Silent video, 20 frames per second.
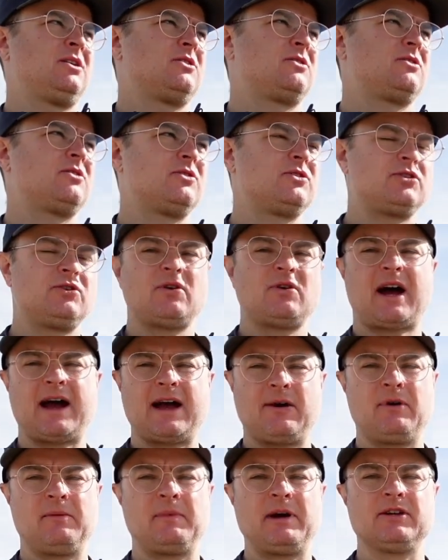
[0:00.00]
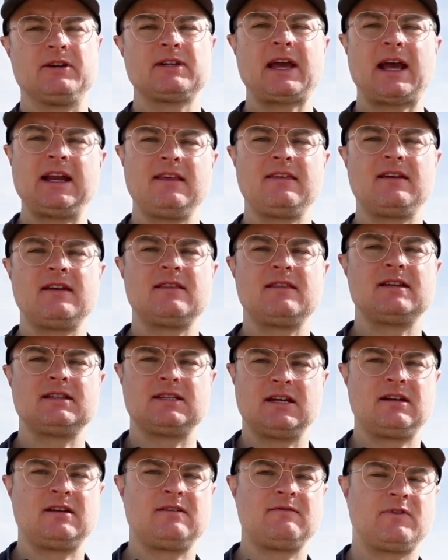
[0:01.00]
go do highway miles, anything that
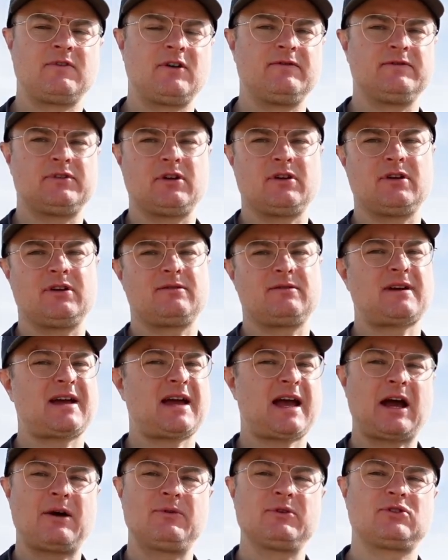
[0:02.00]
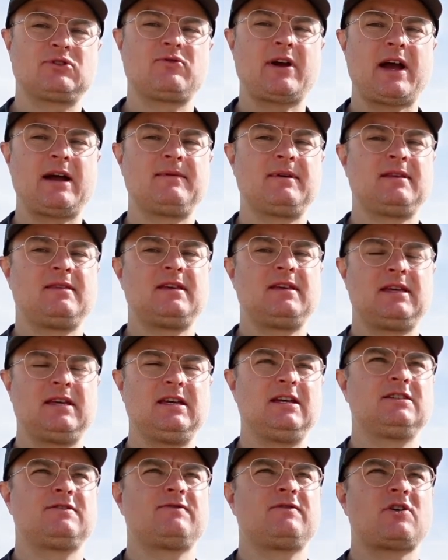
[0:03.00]
didn't involve dirt, I was grabbing the
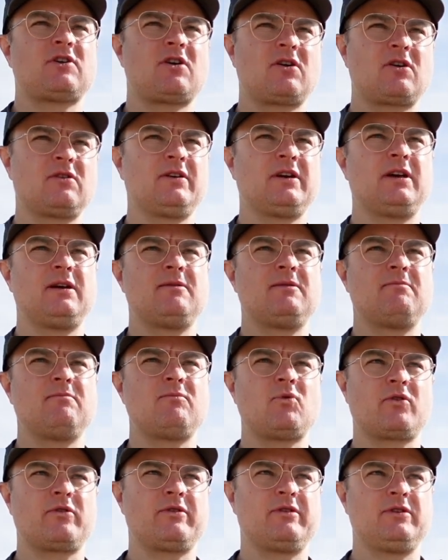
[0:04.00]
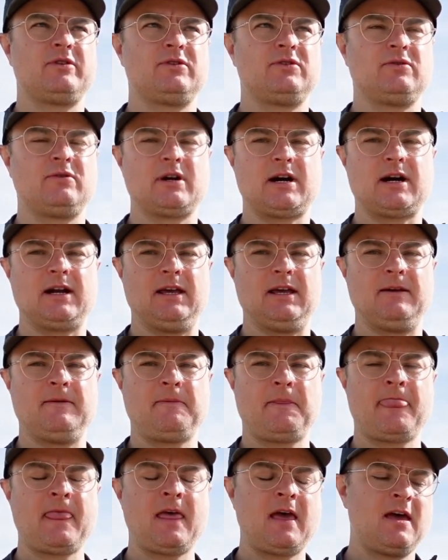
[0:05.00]
keys for the Harley more than the Ducati.
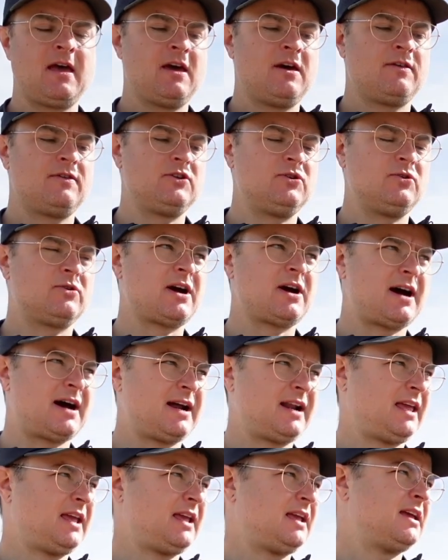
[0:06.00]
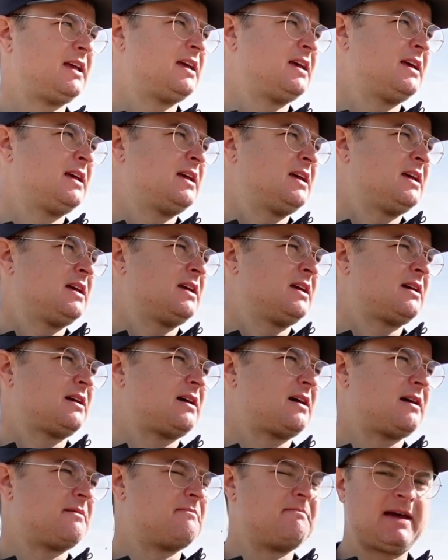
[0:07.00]
The Ducati,
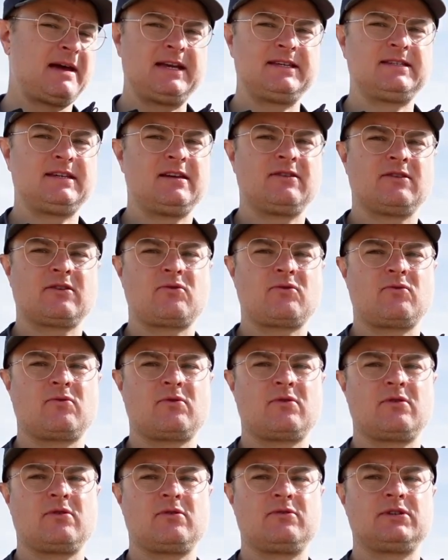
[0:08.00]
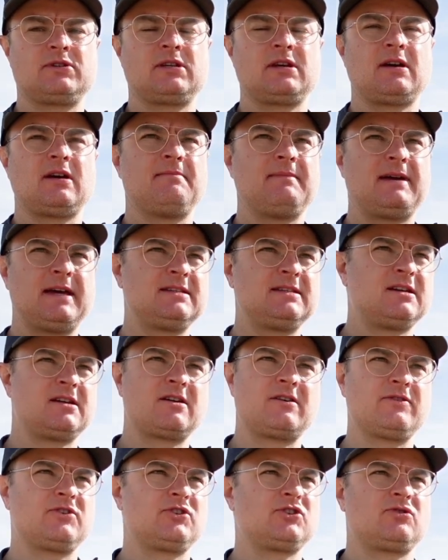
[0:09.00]
amazing in the corners, amazing
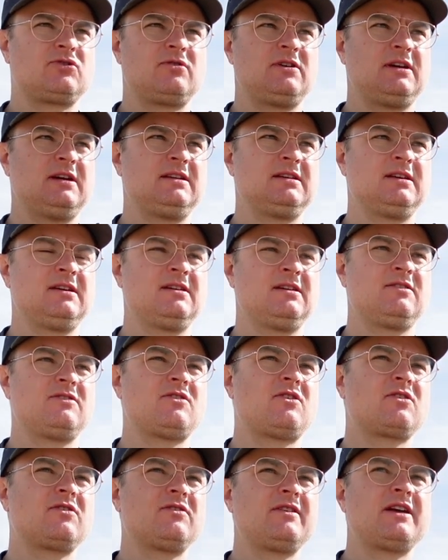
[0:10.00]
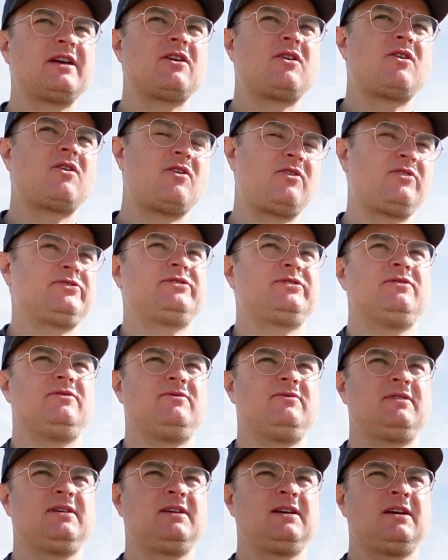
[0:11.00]
on the street. The Harley also